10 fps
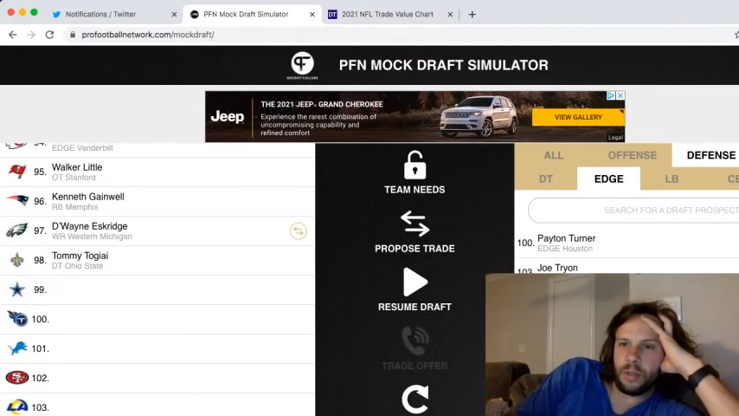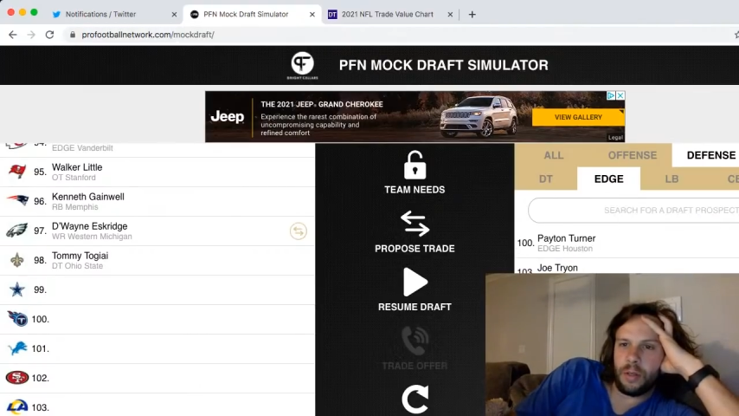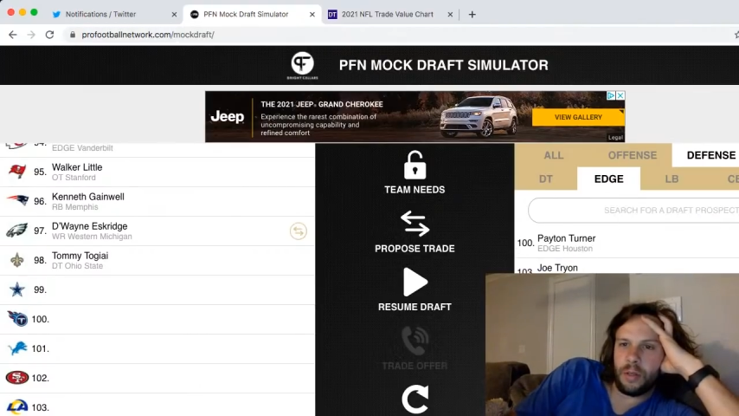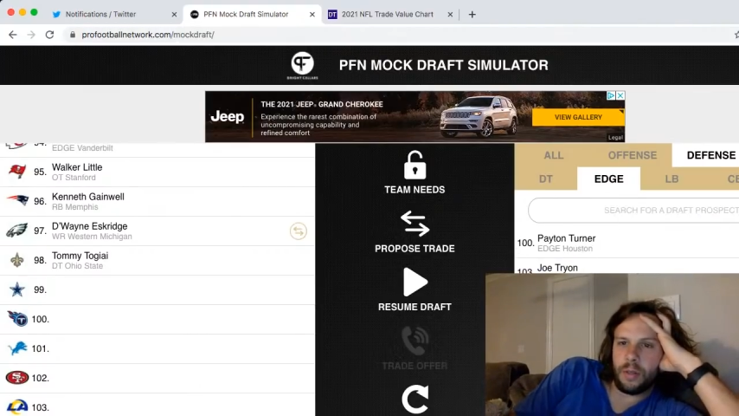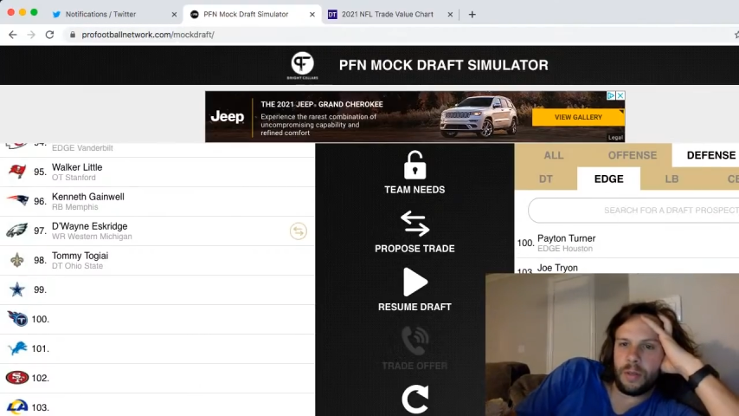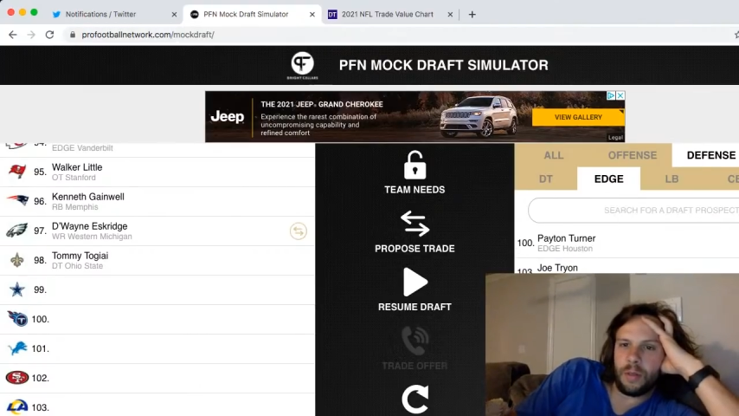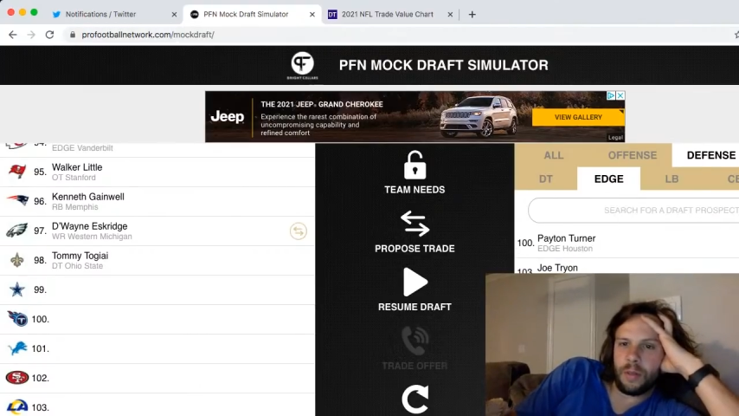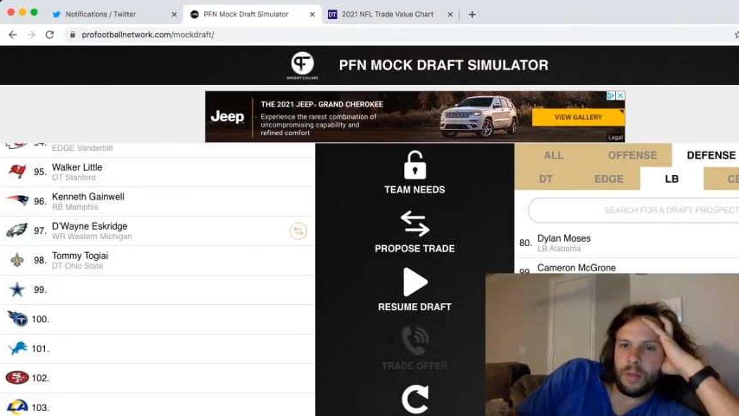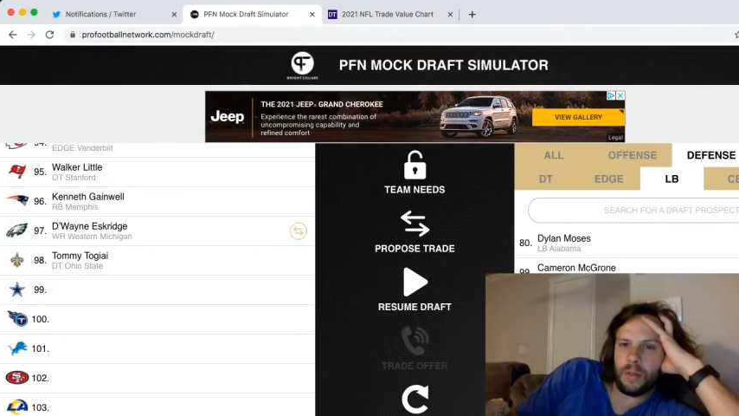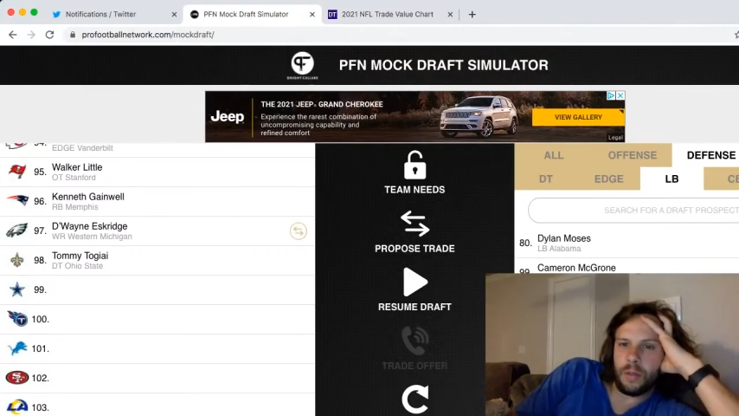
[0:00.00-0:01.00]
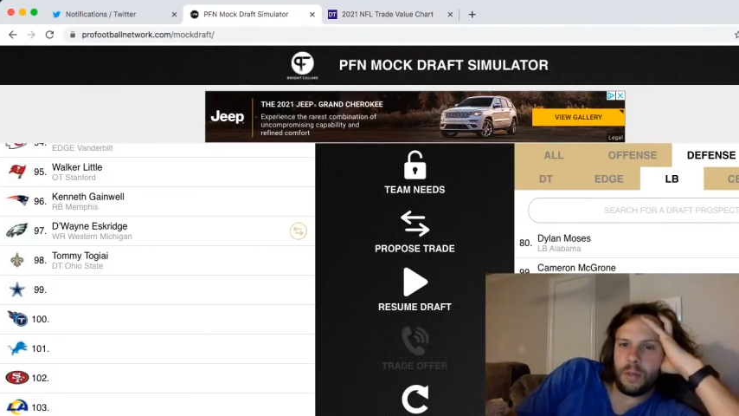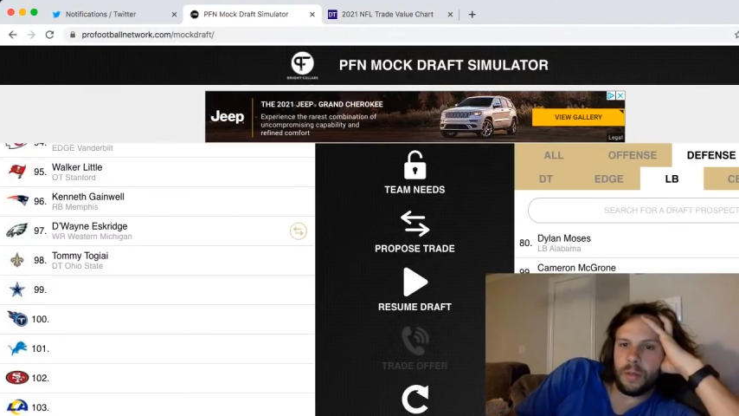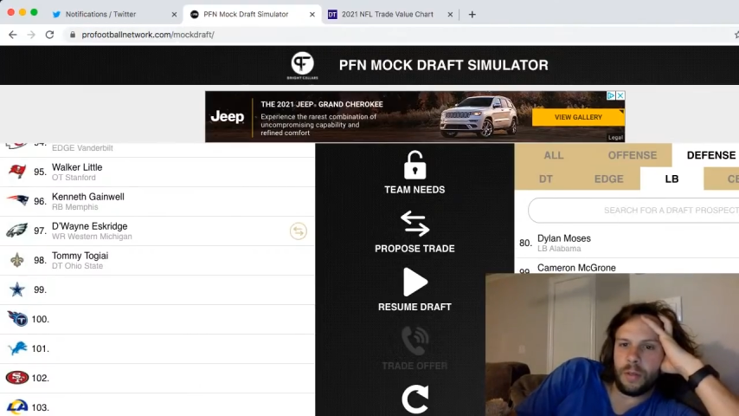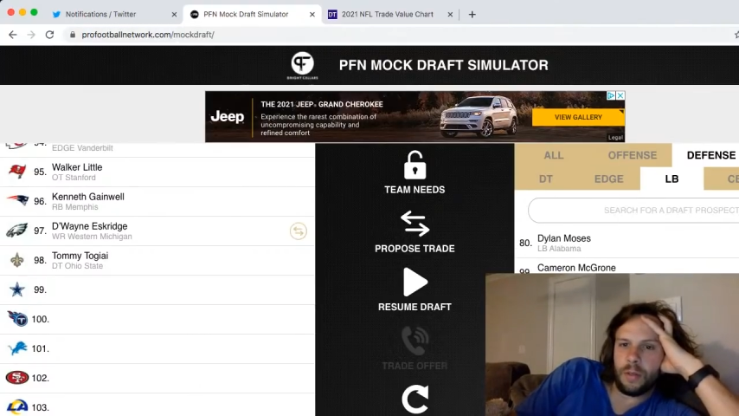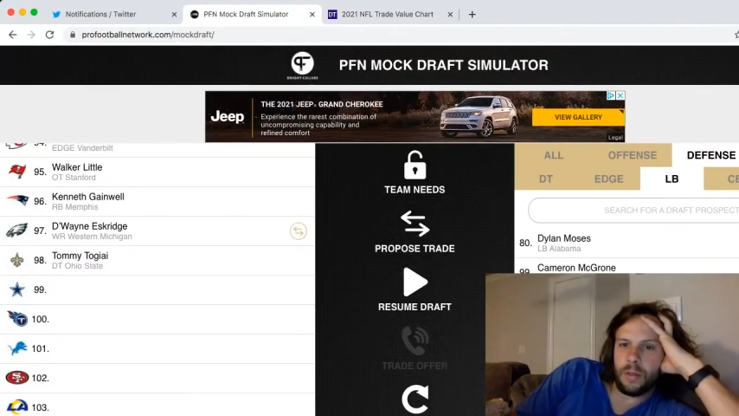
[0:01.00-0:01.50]

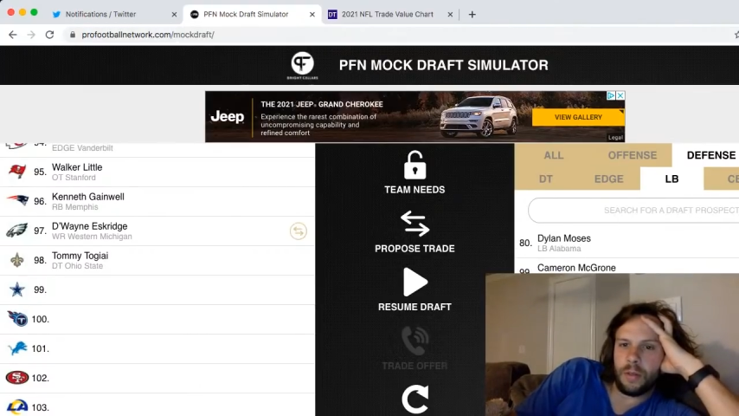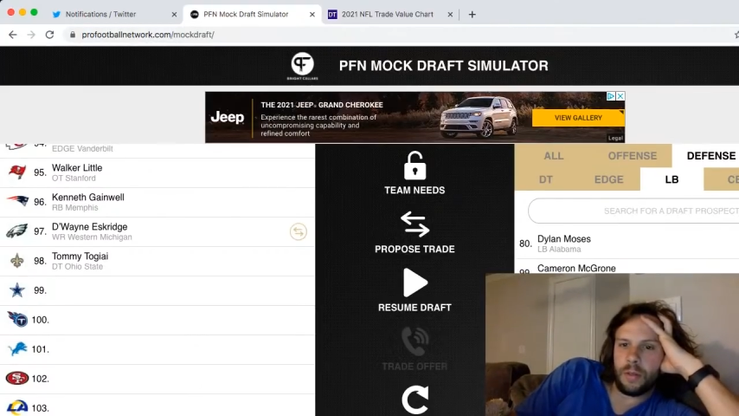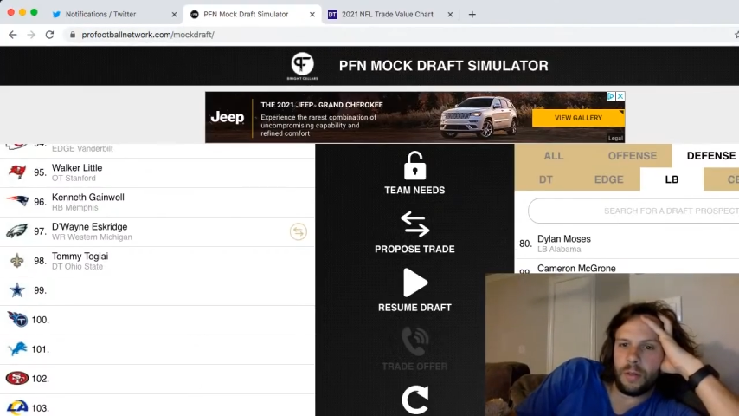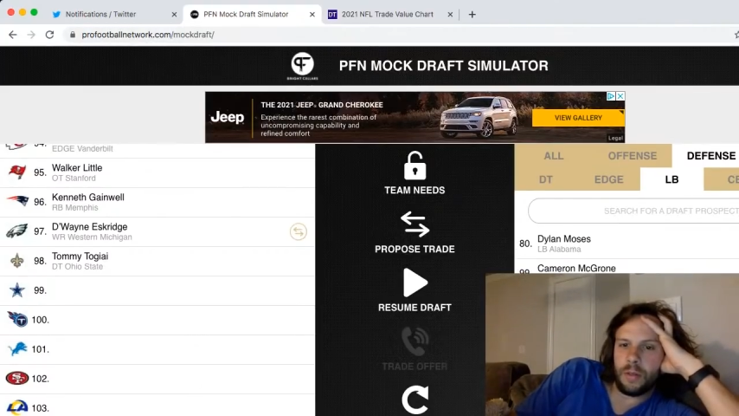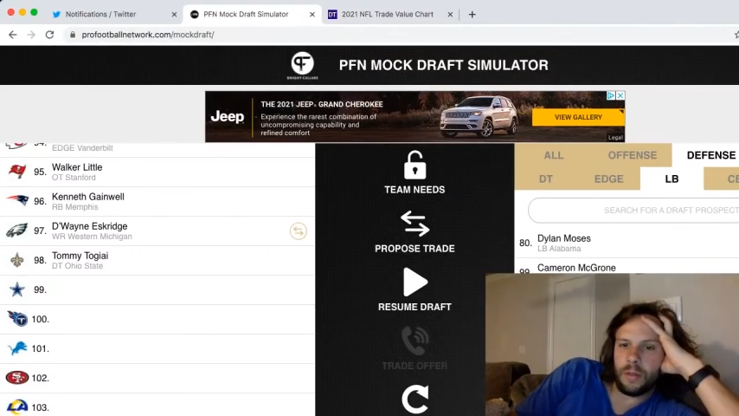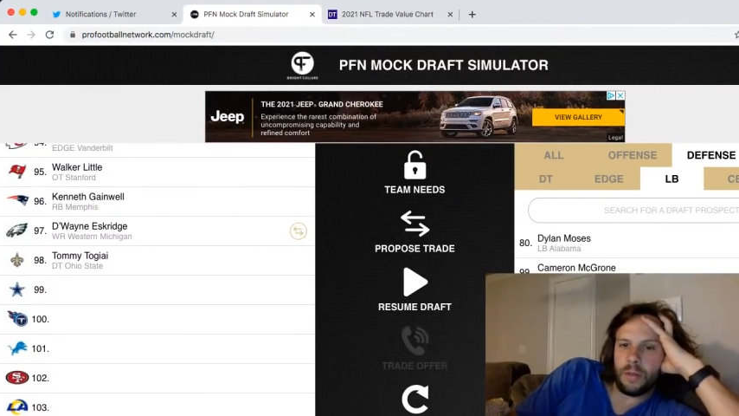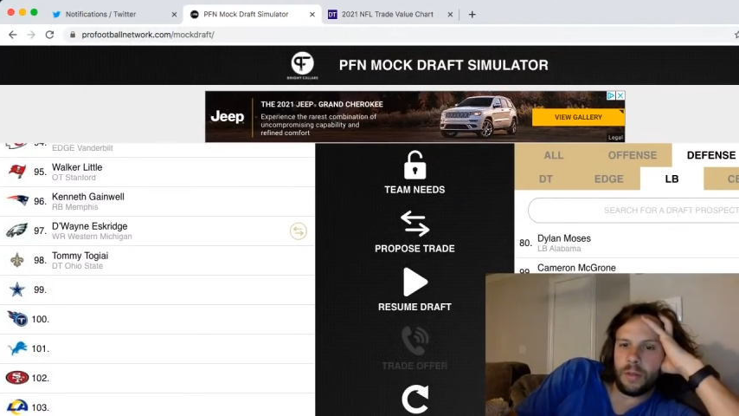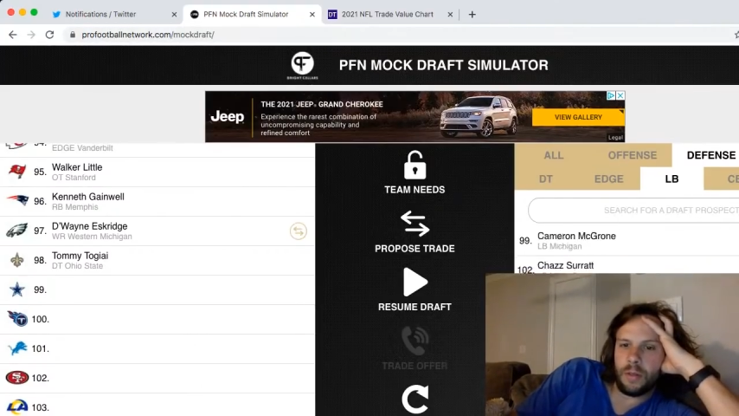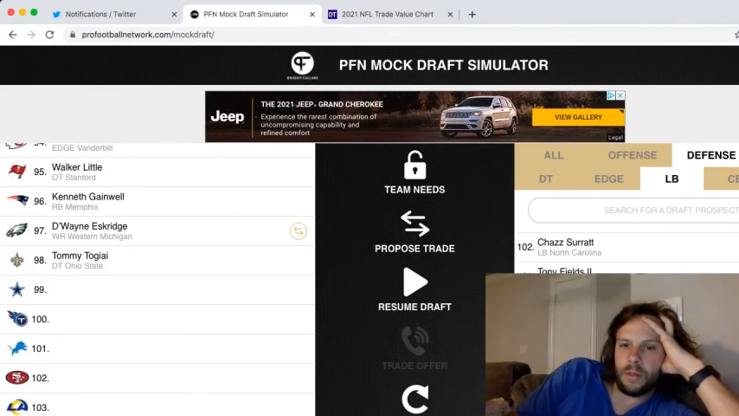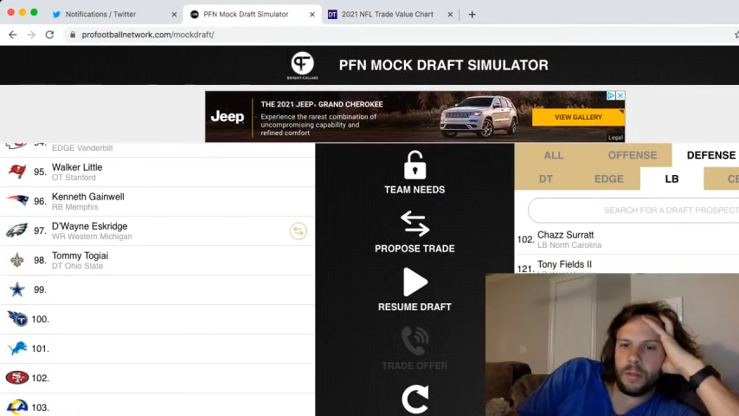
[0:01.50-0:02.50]
(no one is talking)